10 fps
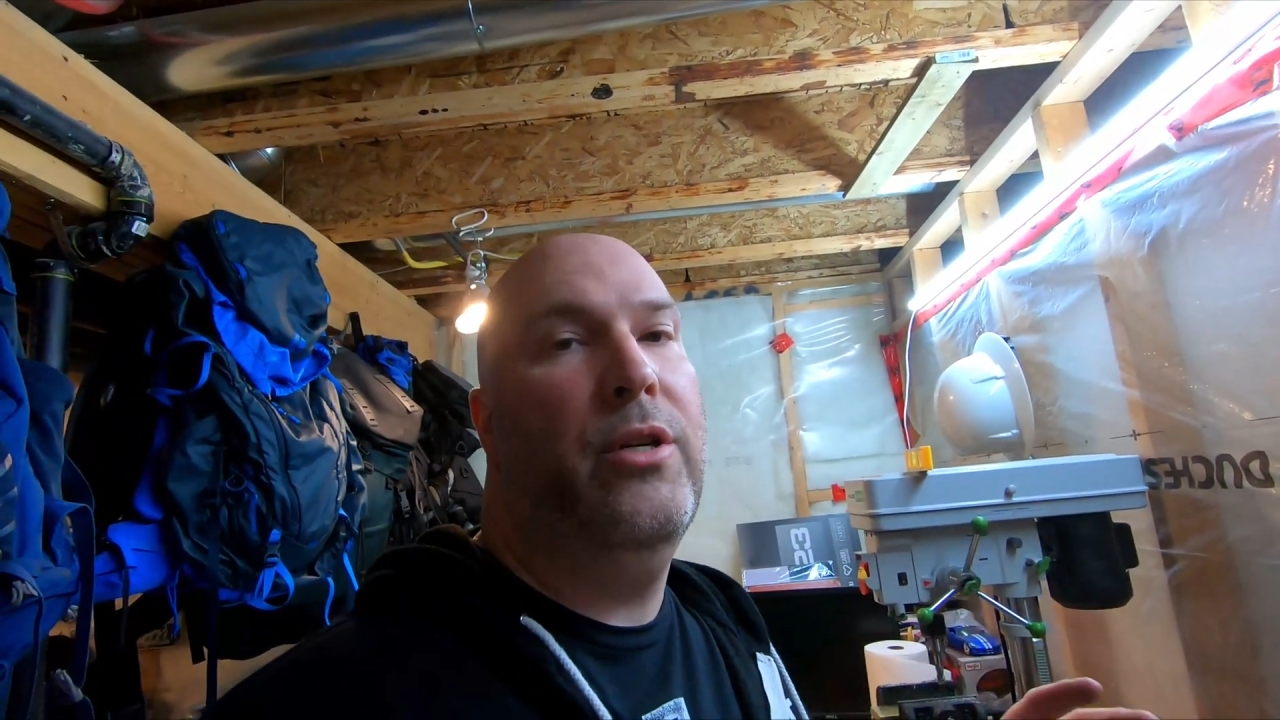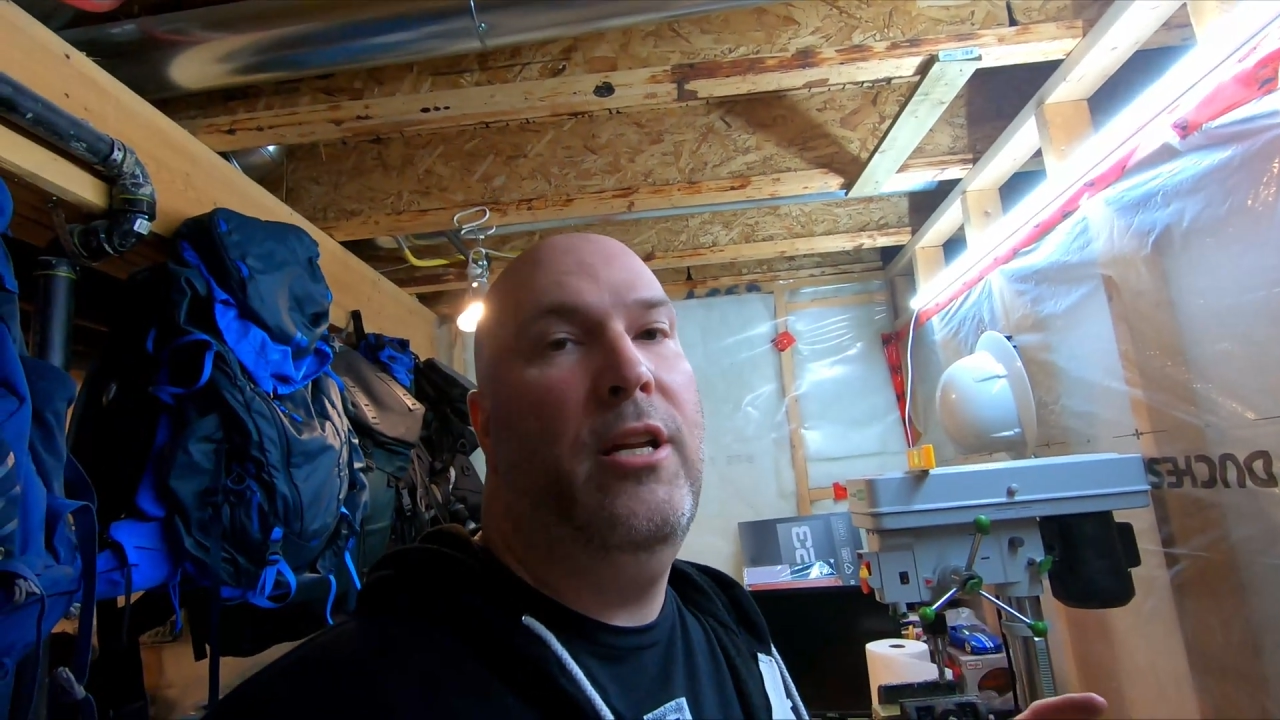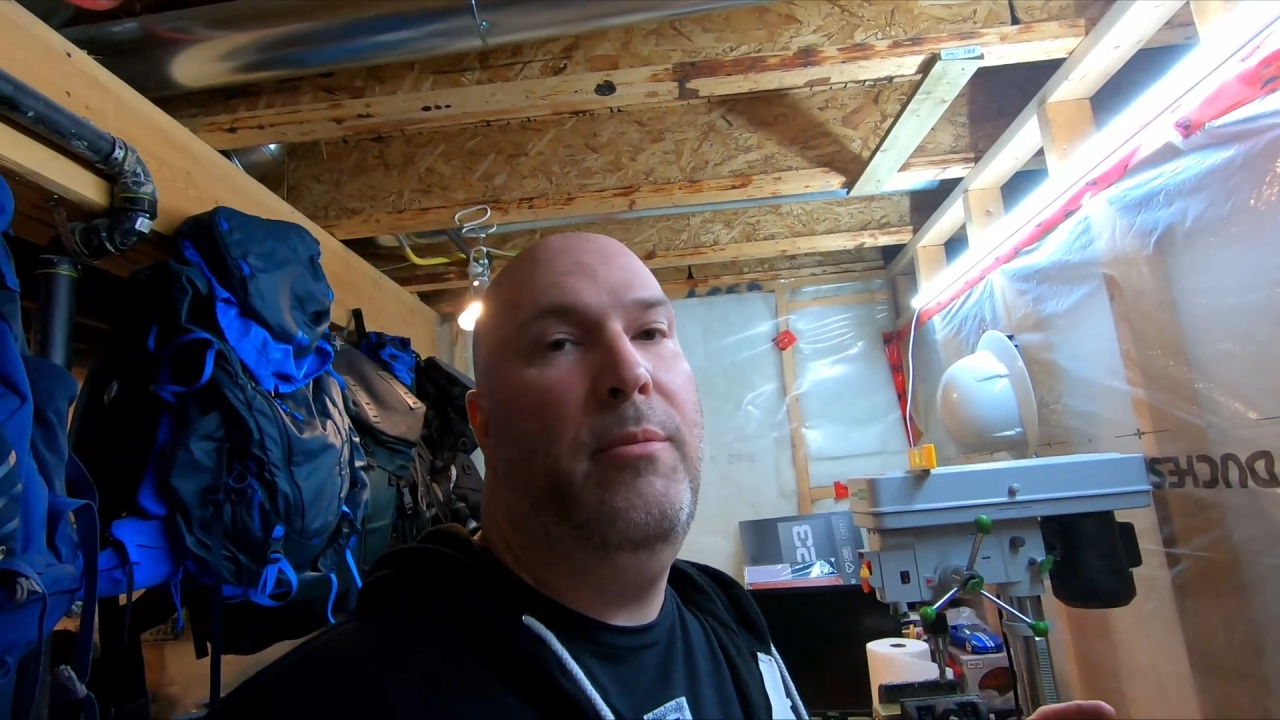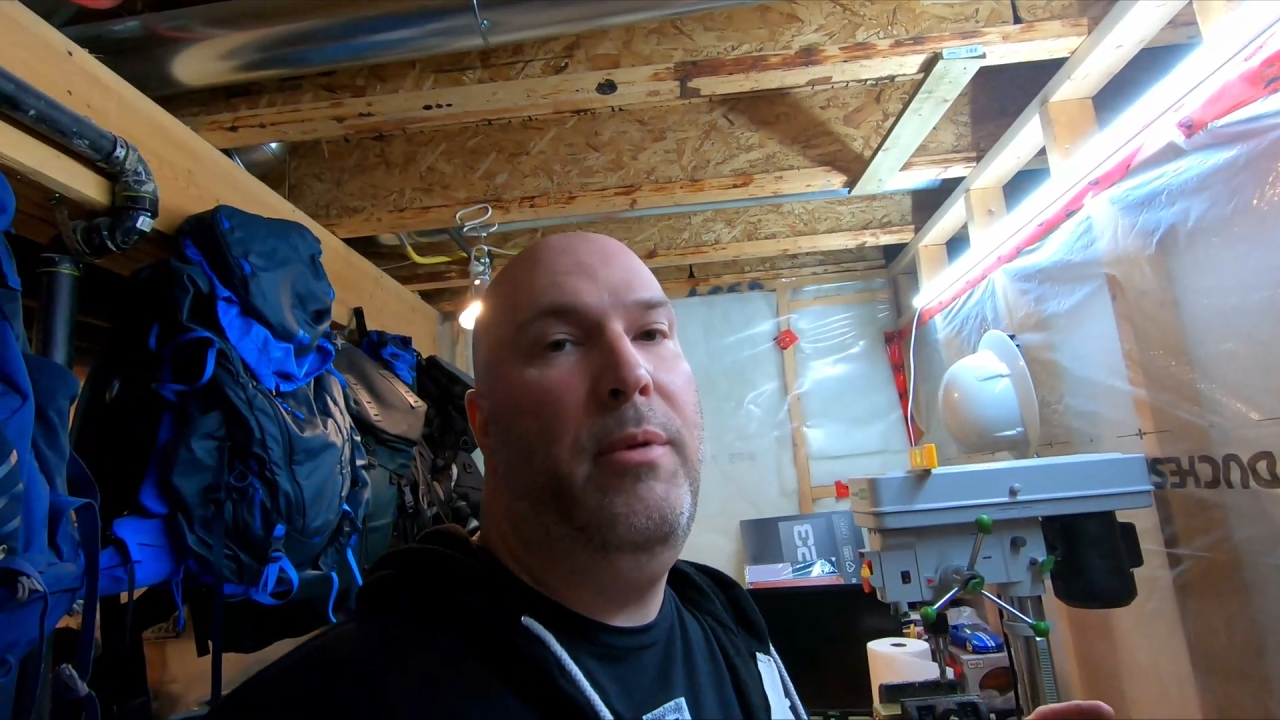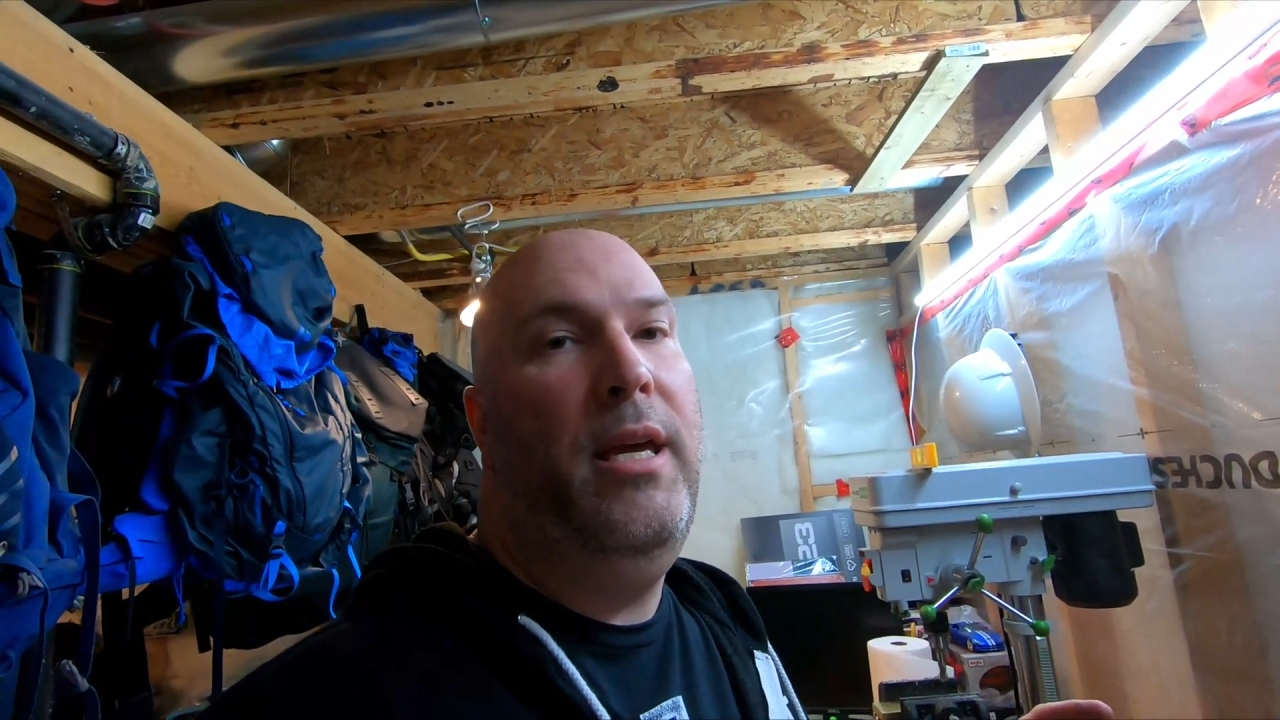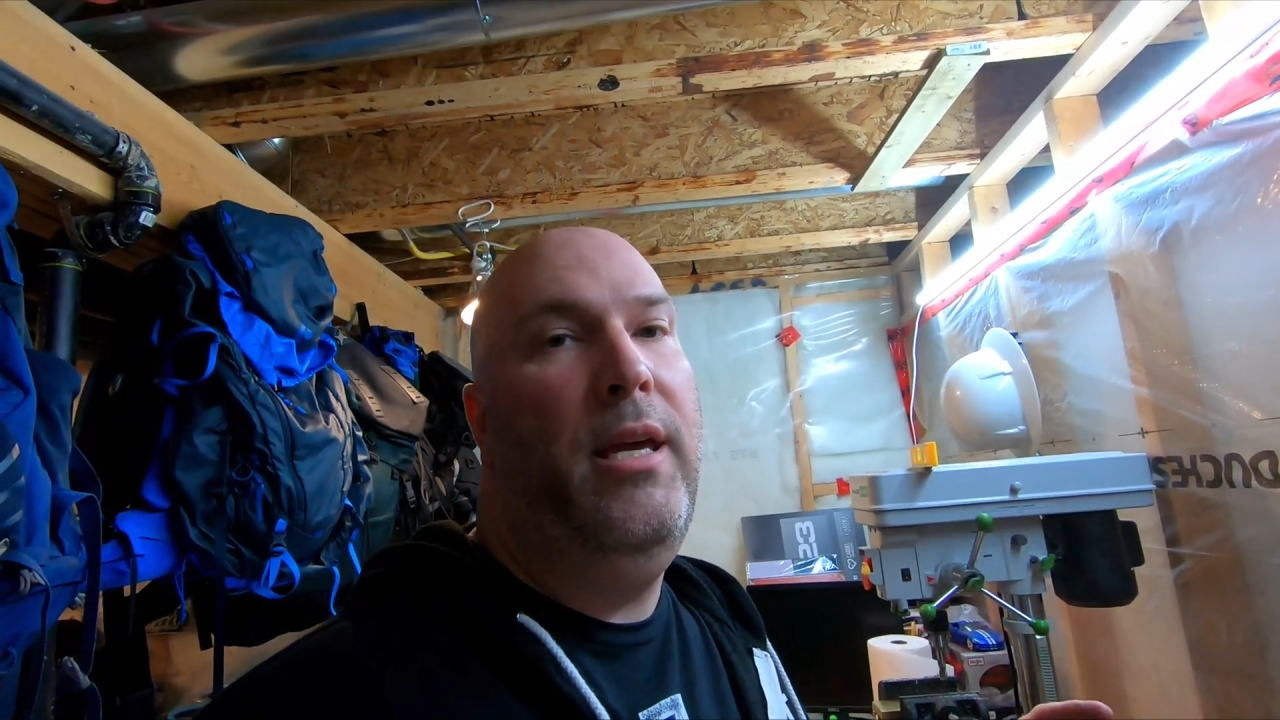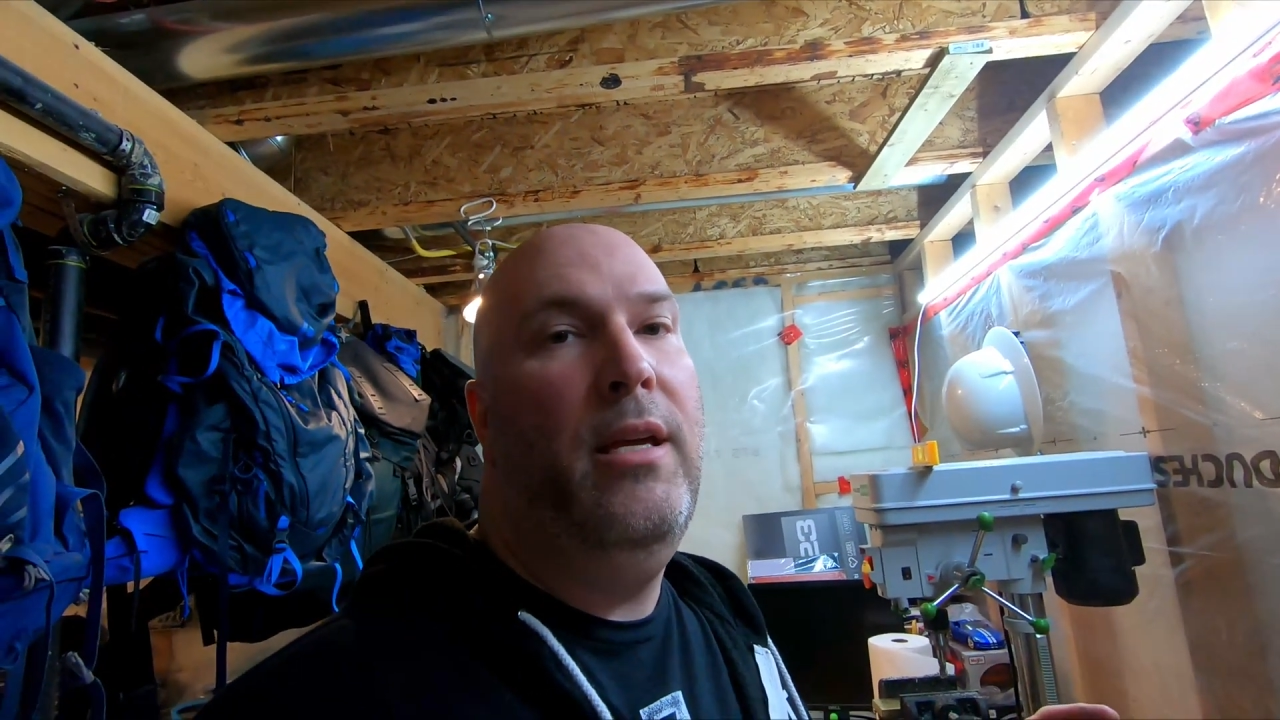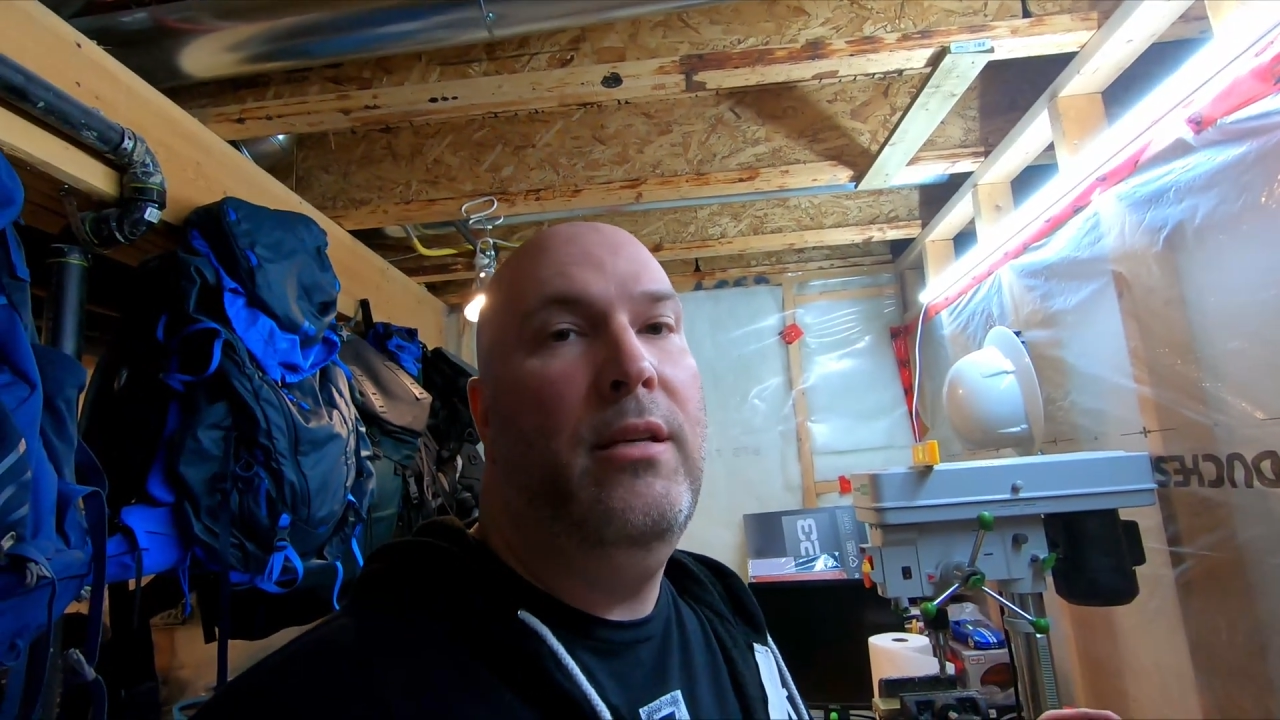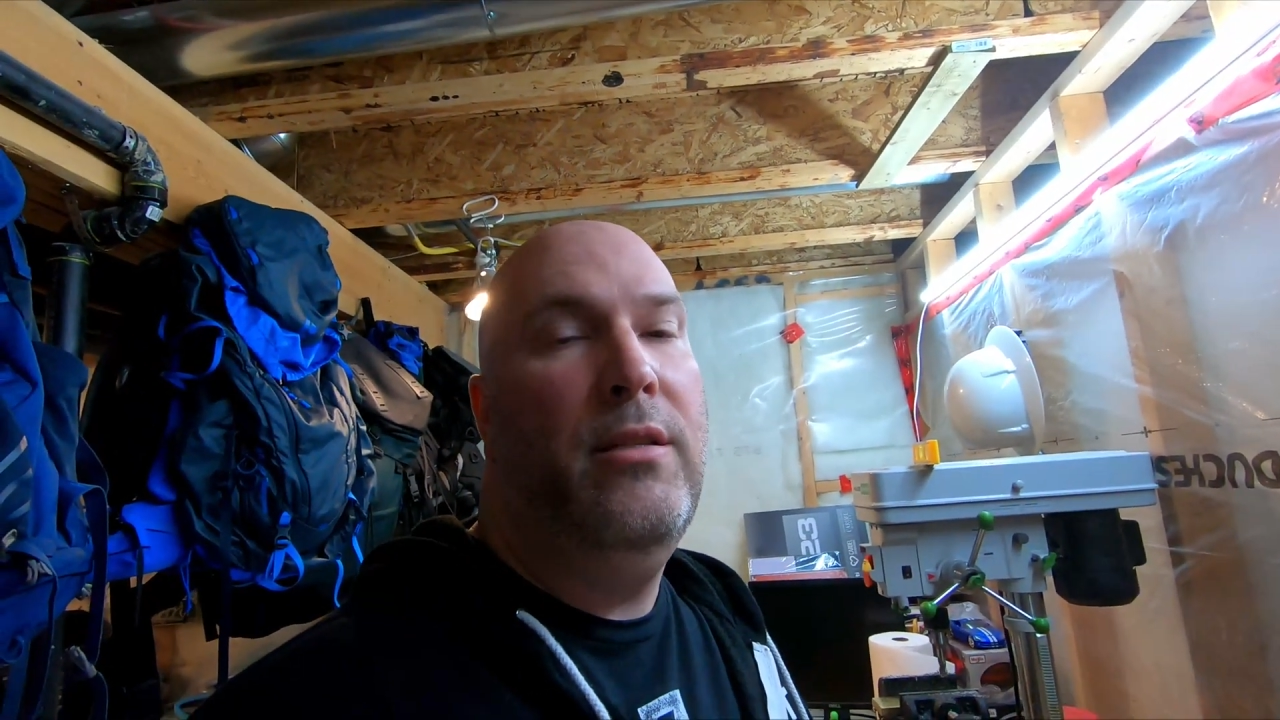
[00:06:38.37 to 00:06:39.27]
are going to be